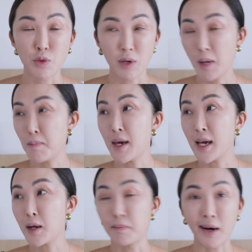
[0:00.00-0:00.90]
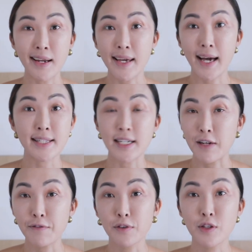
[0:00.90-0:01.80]
you want to make money as an
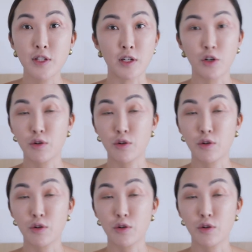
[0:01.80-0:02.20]
influencer,